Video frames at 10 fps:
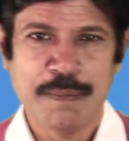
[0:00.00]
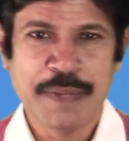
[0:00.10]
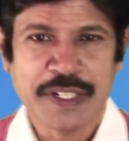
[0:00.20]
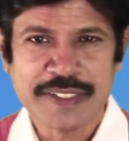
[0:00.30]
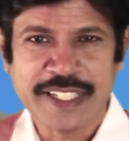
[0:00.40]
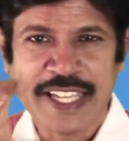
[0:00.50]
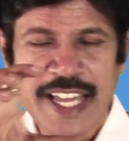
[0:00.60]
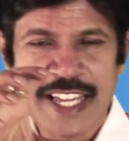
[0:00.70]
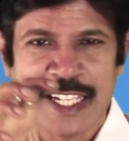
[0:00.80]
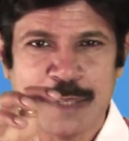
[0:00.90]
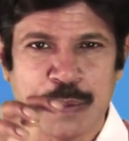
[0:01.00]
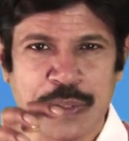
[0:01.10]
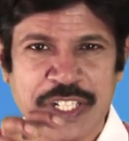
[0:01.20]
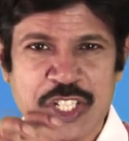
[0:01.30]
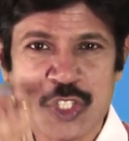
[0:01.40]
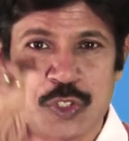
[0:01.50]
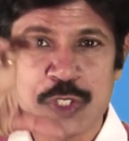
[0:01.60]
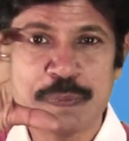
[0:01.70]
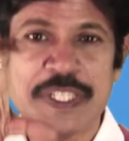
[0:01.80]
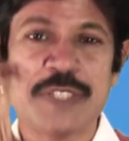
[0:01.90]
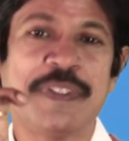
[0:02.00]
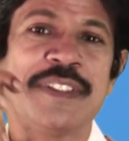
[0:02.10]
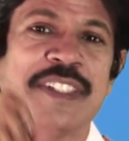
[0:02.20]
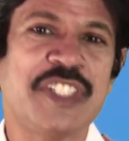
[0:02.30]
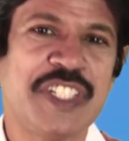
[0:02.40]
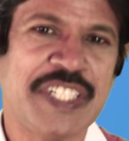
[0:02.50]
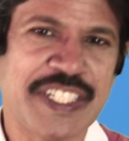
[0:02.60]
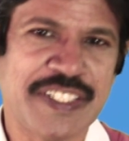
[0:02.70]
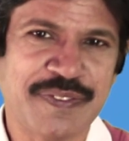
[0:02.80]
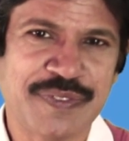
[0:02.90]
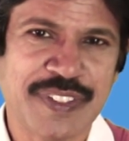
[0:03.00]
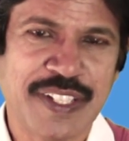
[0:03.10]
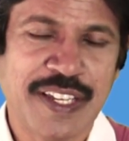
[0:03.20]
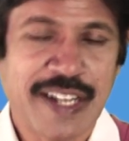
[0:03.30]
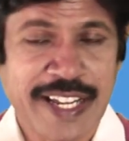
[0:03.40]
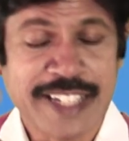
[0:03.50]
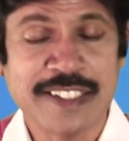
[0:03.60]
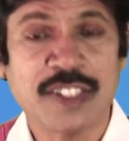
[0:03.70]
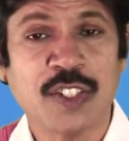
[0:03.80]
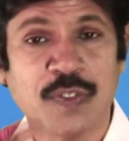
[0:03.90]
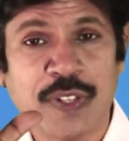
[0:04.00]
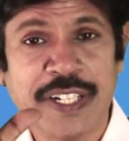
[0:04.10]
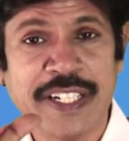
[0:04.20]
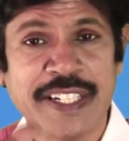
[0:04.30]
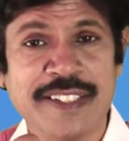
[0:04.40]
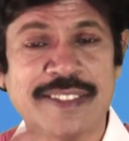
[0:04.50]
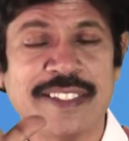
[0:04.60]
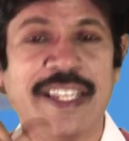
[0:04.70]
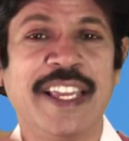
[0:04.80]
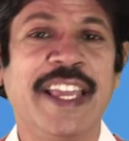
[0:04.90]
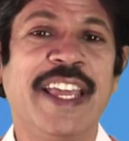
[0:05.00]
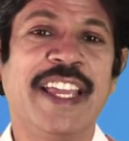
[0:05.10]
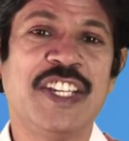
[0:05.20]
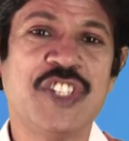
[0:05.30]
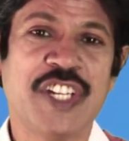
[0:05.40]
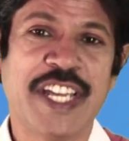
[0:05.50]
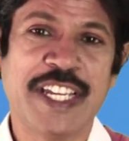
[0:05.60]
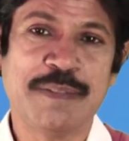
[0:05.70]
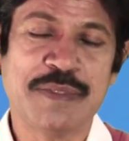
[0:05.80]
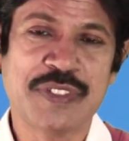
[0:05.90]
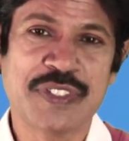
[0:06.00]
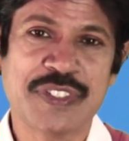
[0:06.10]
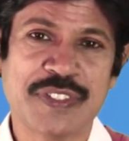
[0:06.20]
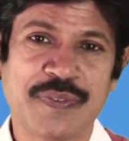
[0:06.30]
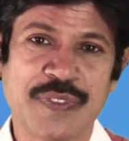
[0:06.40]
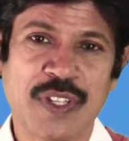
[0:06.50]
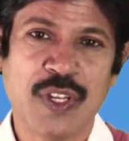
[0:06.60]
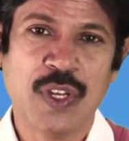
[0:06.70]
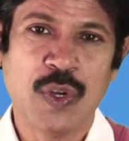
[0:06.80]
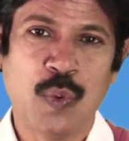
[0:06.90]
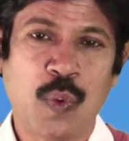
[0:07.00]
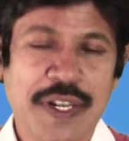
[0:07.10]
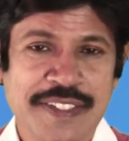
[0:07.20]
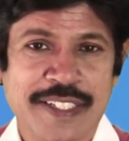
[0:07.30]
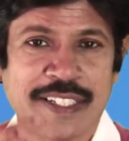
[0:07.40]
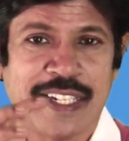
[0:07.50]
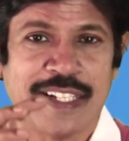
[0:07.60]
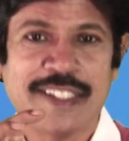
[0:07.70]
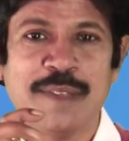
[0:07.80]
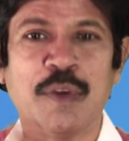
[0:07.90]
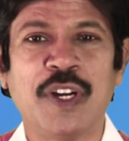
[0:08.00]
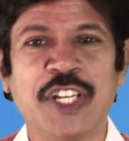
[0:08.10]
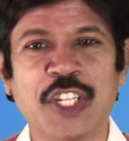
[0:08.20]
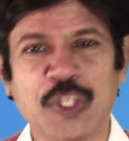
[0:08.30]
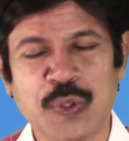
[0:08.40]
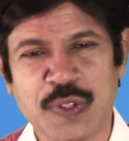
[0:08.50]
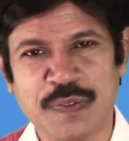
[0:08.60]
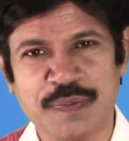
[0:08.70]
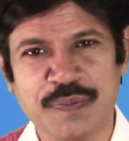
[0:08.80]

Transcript: because the carrier protein shows specificity like that of what it is enzymes. Once it collects the molecule,